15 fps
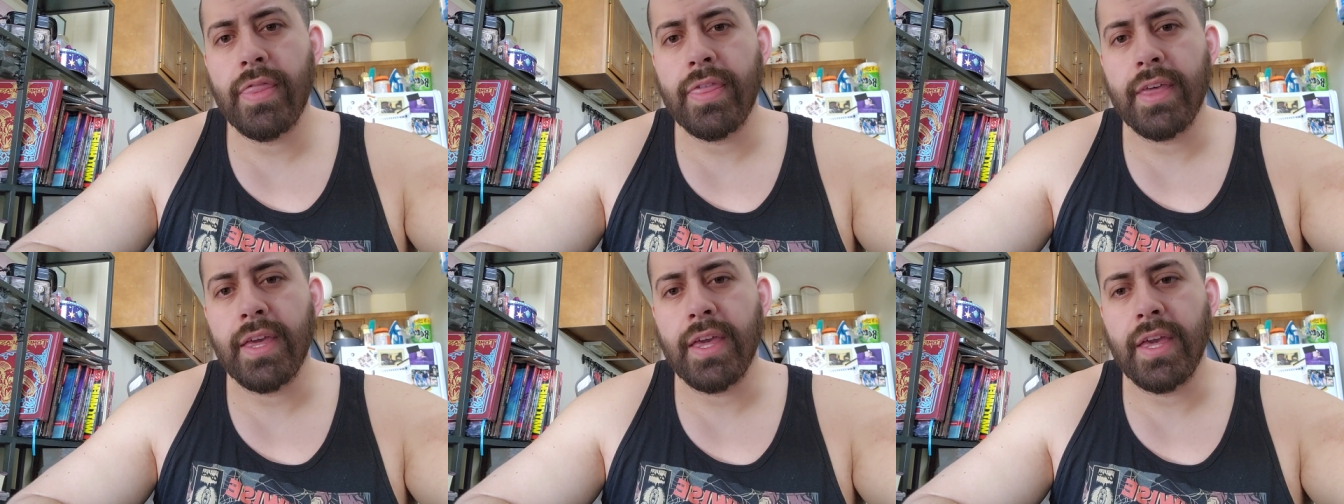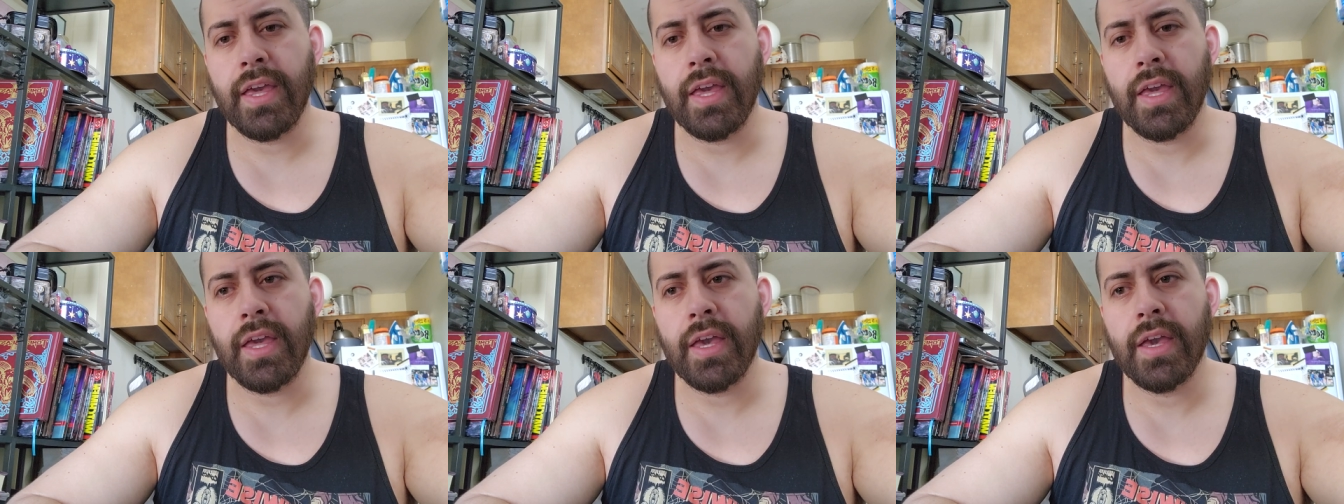
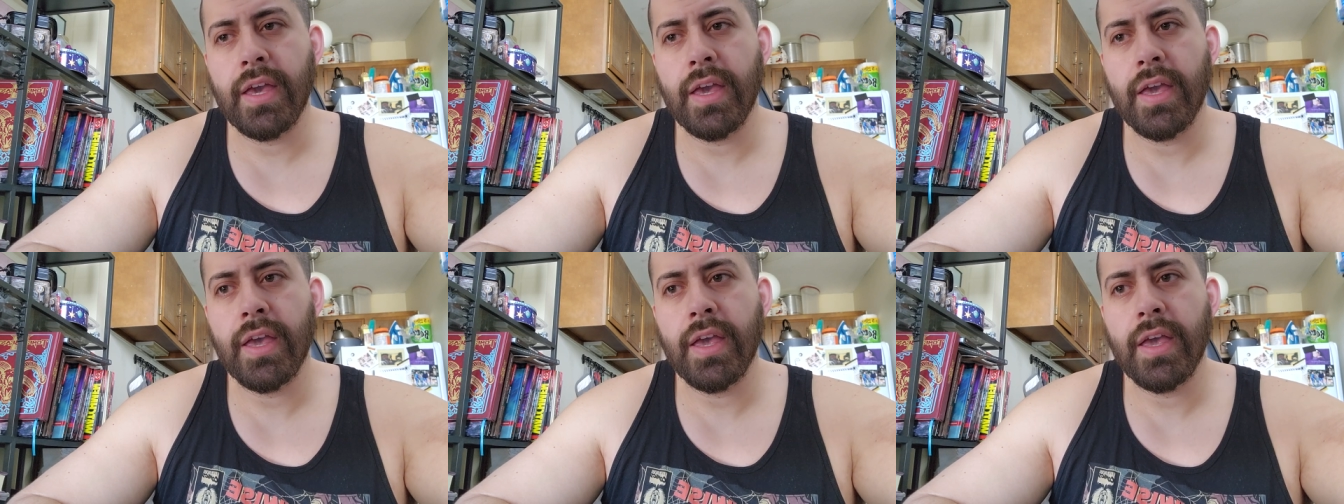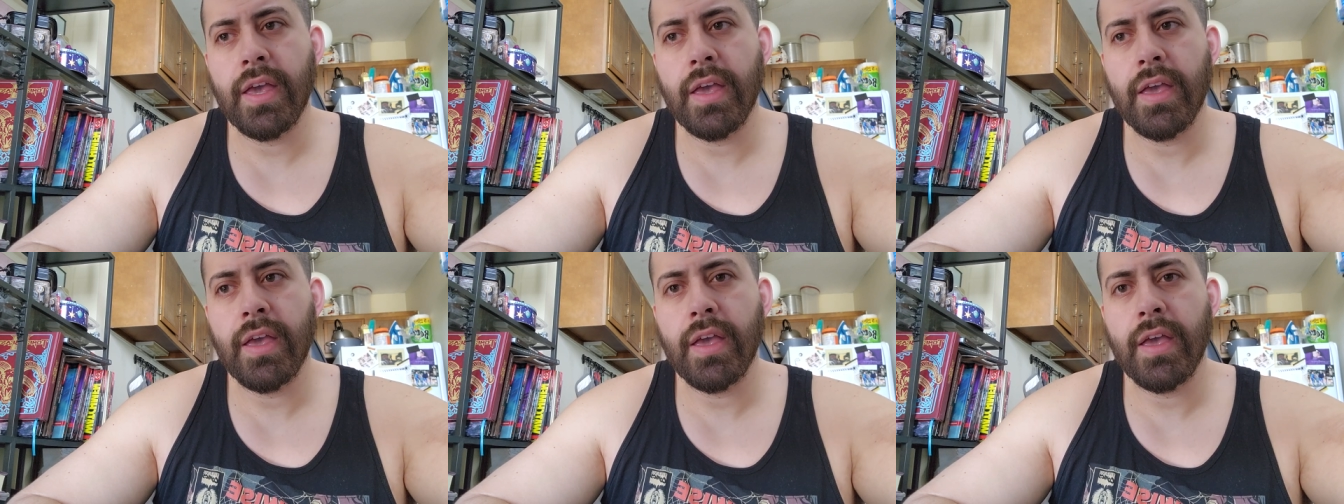the
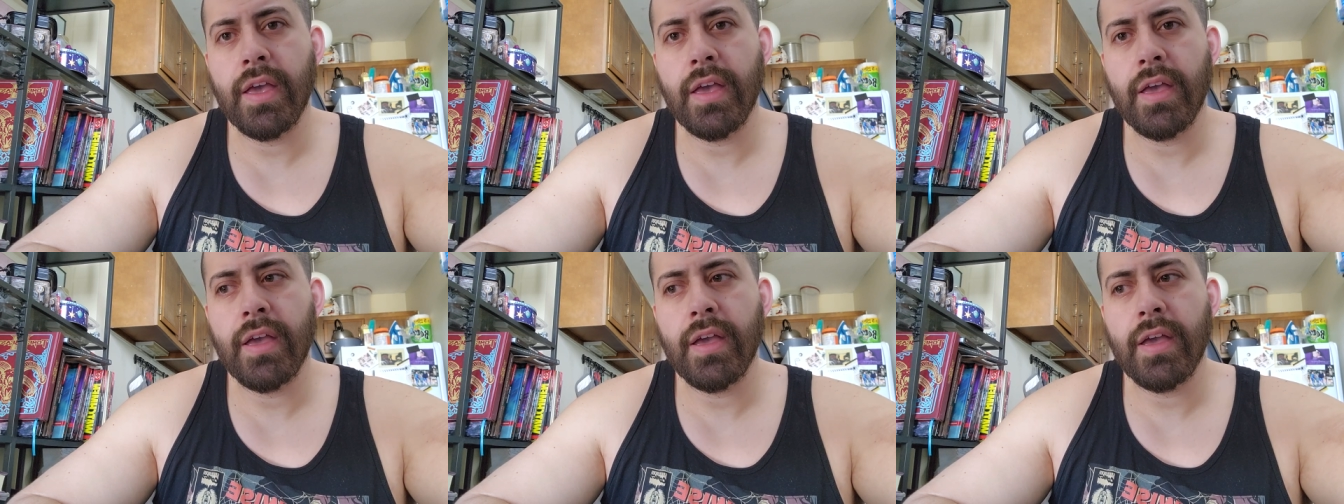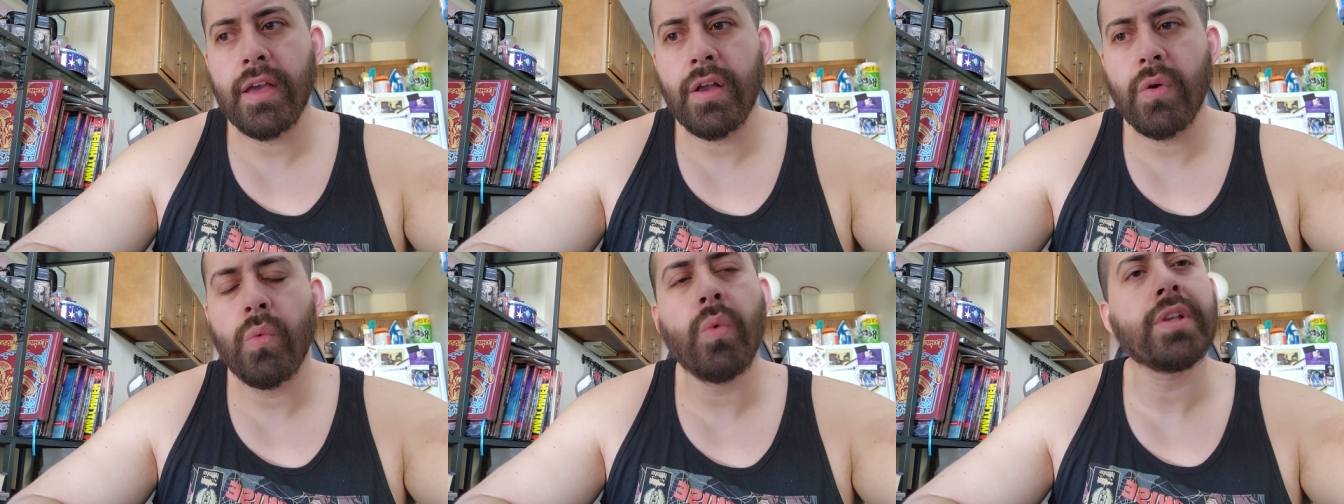
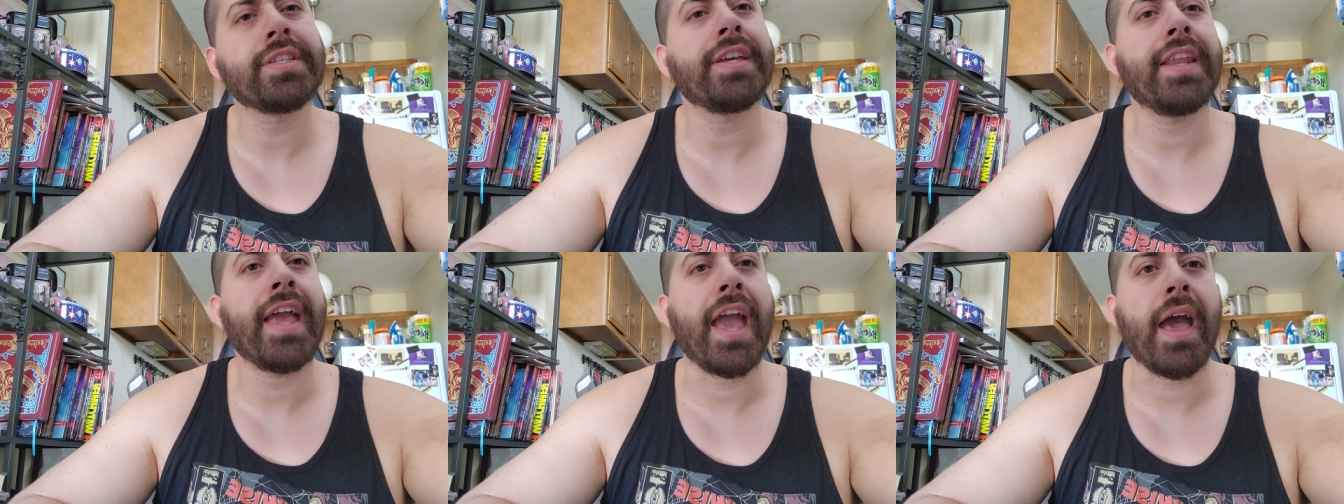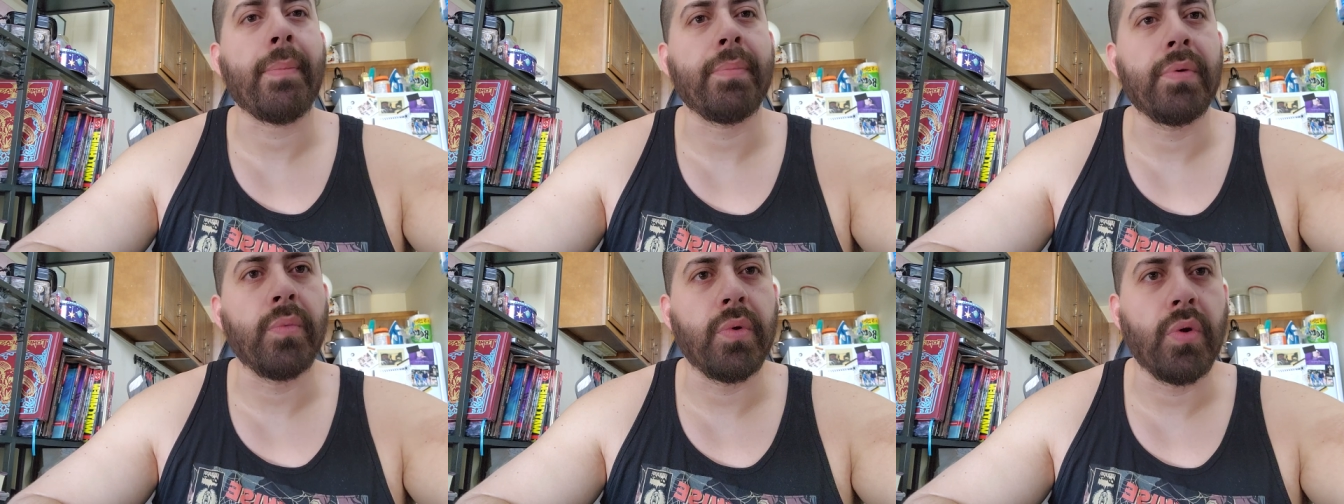what's going to
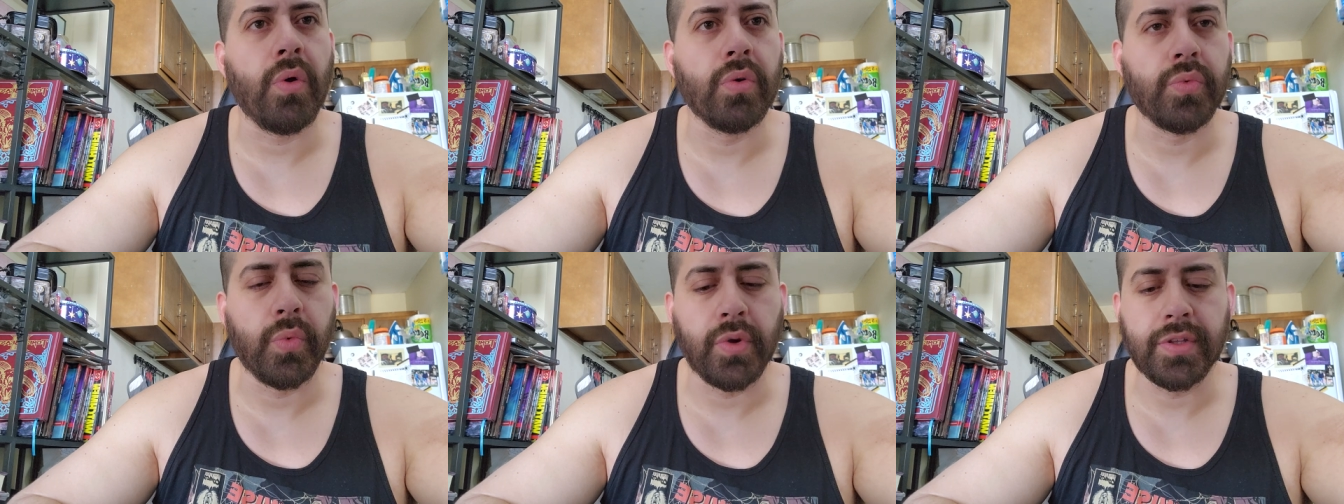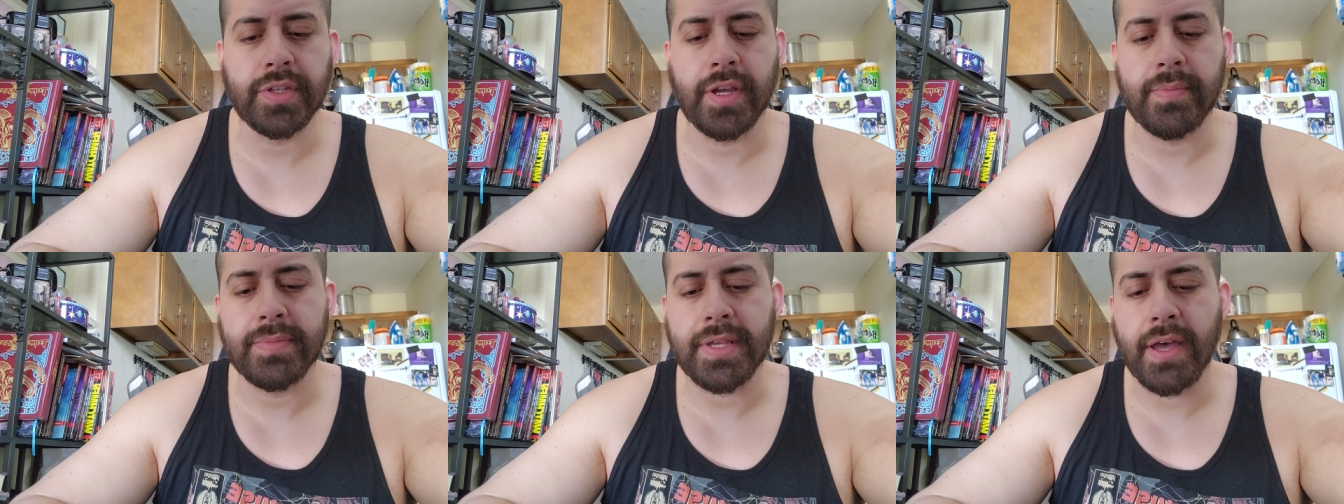happen when Old World
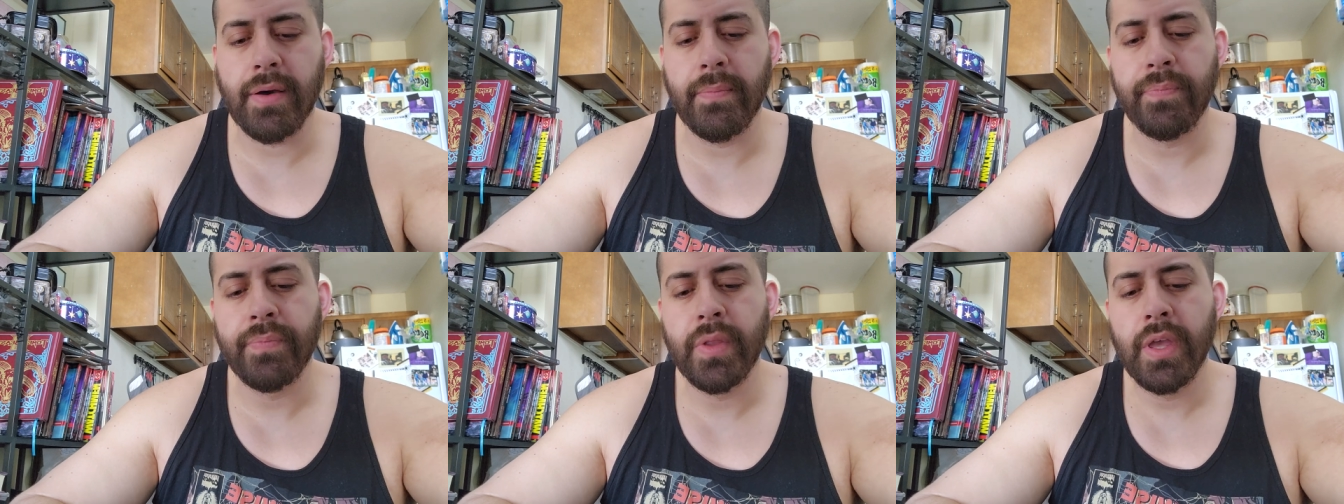comes out.